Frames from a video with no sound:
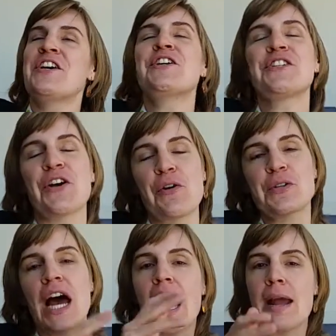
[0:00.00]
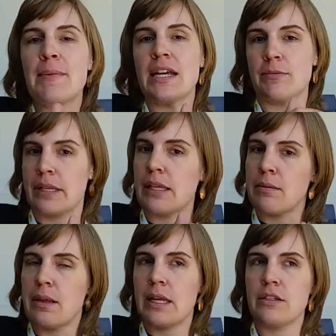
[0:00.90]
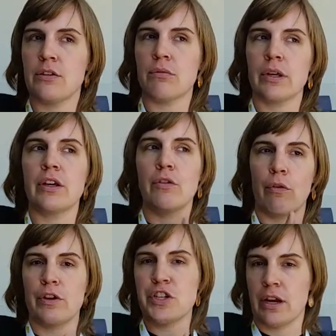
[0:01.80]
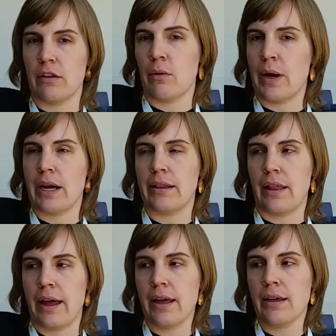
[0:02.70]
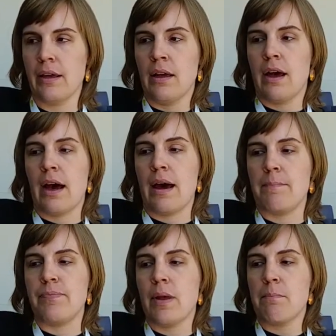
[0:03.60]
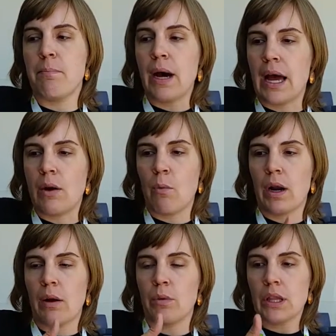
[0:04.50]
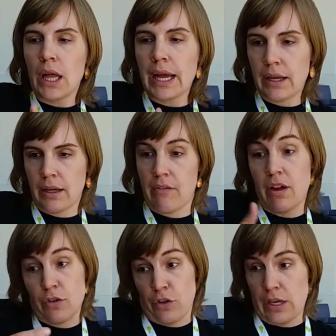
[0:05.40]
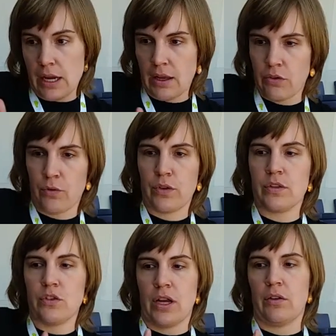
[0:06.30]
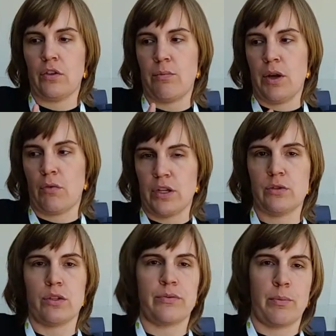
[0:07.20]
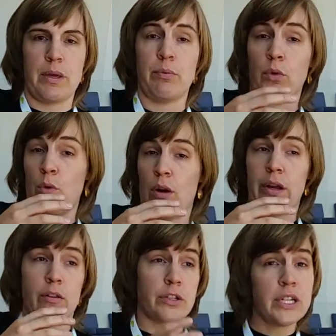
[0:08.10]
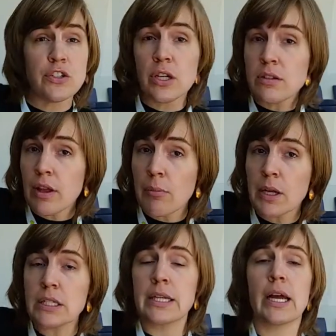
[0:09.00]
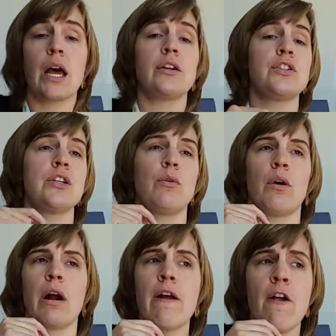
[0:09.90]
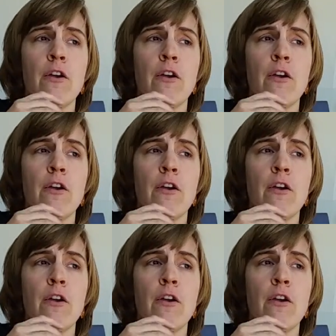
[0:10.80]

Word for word: so time has been limited to really grow the channel in the way I'd like. Um, but what I would like eventually is for this channel to be a resource for people who are either teaching developmental psychology or